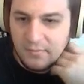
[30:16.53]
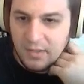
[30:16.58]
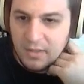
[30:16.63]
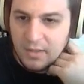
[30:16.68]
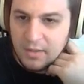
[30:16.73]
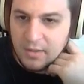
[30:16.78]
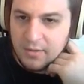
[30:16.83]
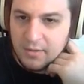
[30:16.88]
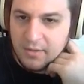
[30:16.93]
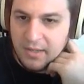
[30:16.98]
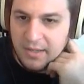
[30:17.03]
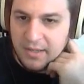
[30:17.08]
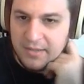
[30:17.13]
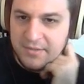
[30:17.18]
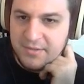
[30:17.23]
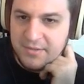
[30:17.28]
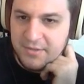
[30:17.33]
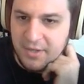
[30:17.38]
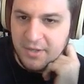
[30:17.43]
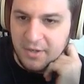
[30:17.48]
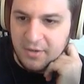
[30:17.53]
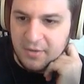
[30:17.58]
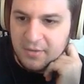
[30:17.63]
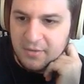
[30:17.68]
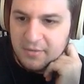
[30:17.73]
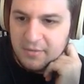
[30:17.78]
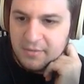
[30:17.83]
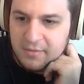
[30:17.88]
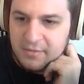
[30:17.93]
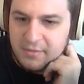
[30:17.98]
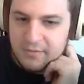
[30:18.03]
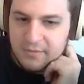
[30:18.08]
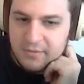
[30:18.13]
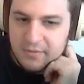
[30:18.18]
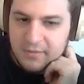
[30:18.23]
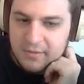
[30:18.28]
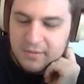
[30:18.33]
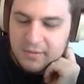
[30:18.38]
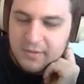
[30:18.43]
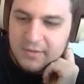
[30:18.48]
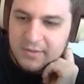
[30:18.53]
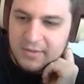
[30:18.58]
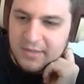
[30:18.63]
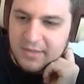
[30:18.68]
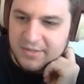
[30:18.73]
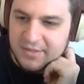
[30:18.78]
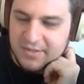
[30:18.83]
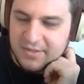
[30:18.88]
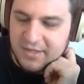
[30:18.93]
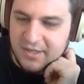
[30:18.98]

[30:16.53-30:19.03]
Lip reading: Okay, so Dan's